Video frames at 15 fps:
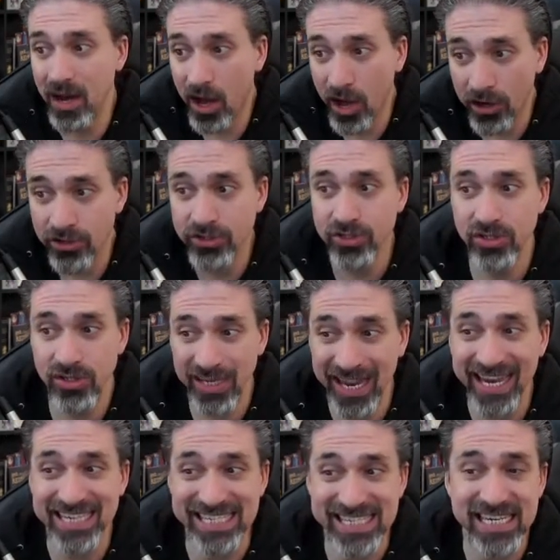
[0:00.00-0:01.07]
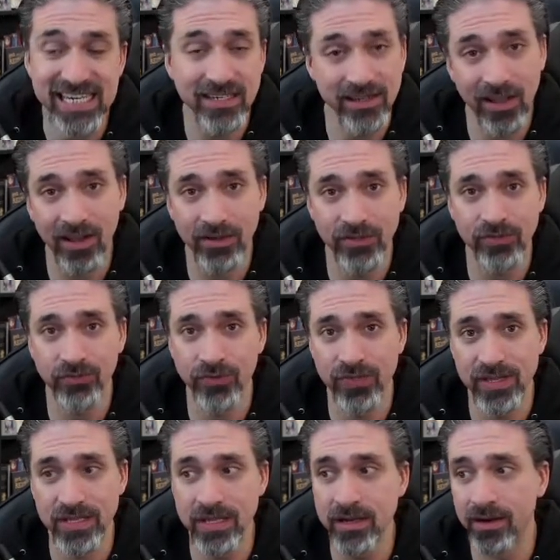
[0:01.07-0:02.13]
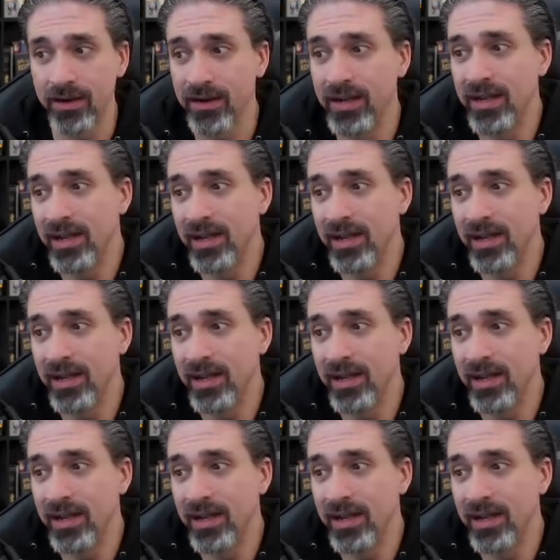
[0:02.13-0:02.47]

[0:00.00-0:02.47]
$119 for the year.